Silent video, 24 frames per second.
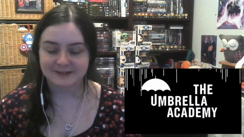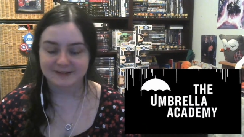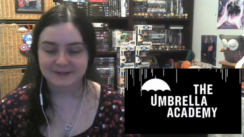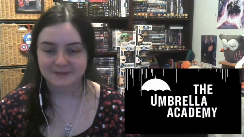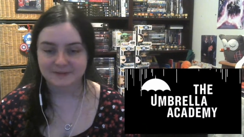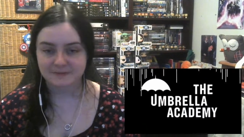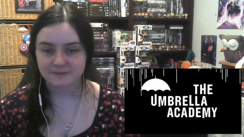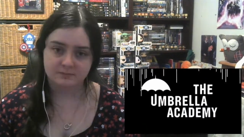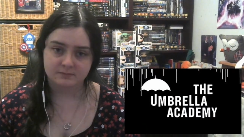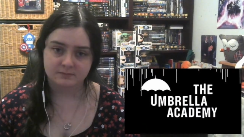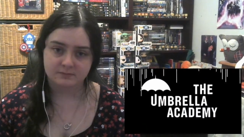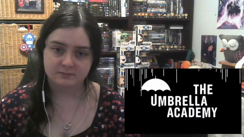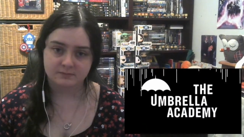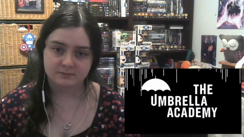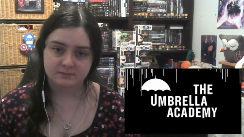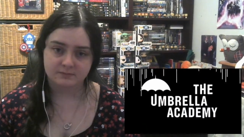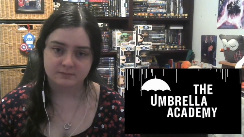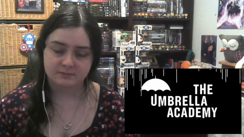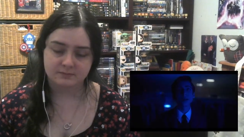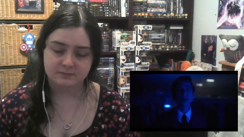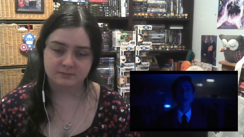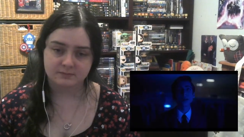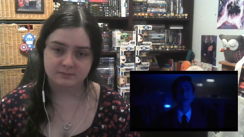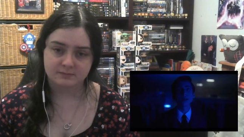
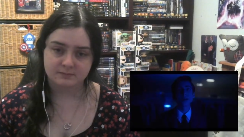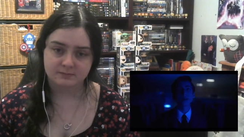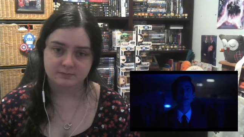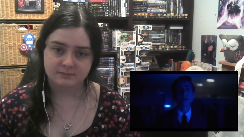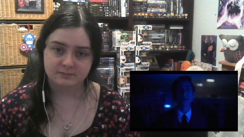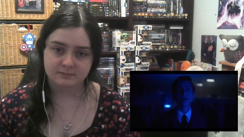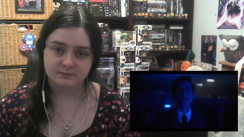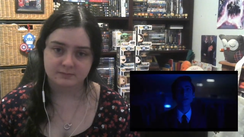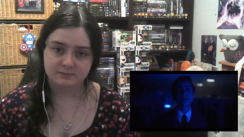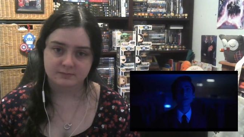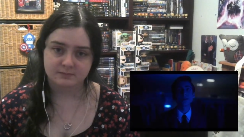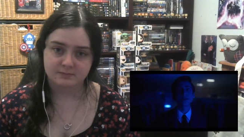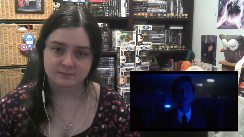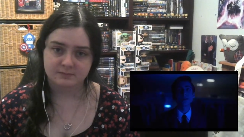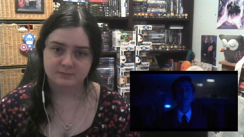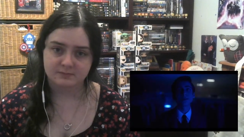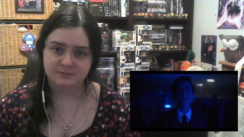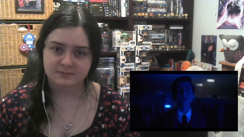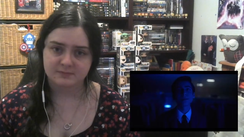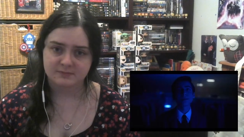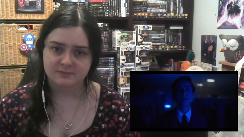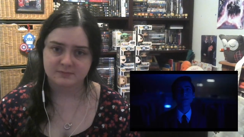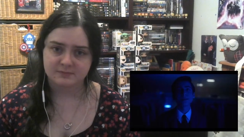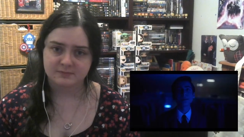
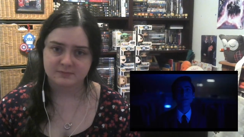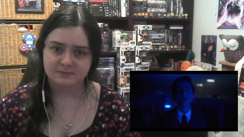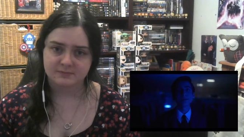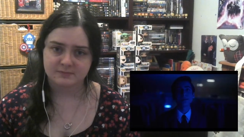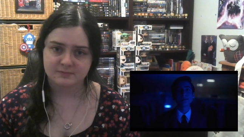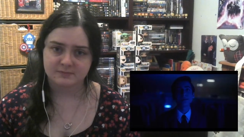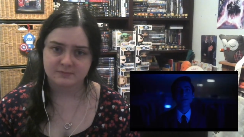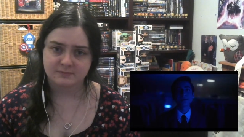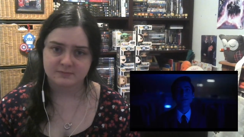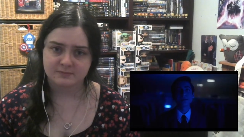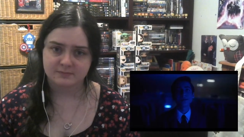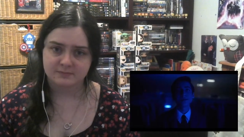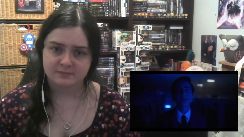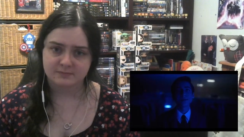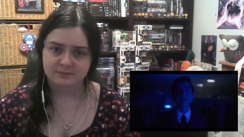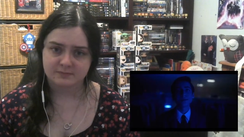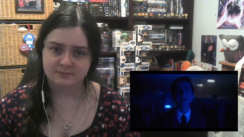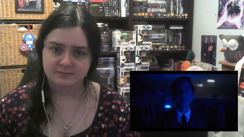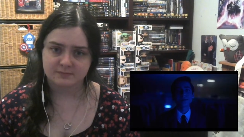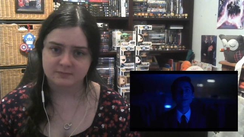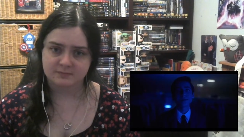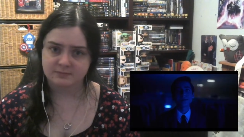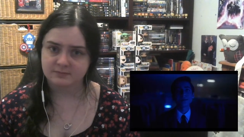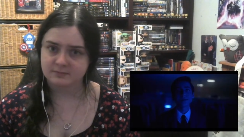
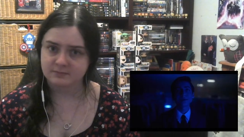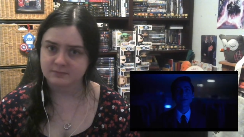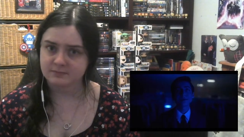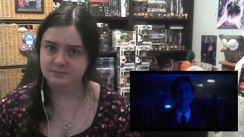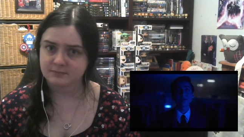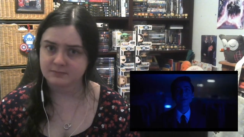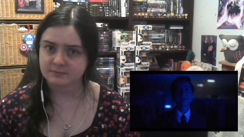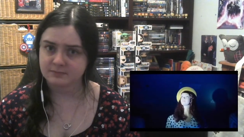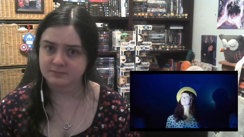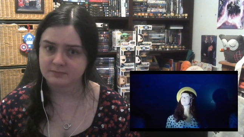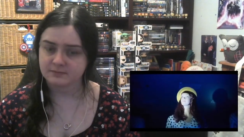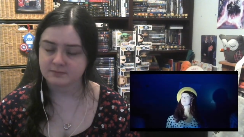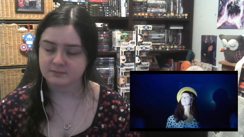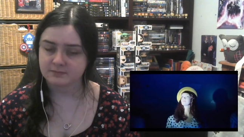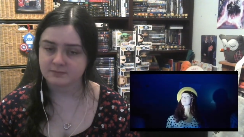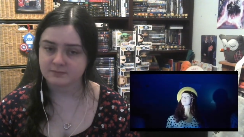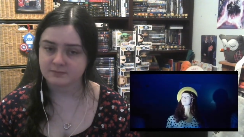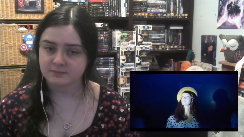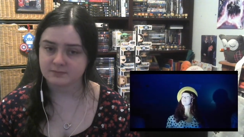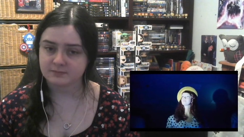Nothing is said.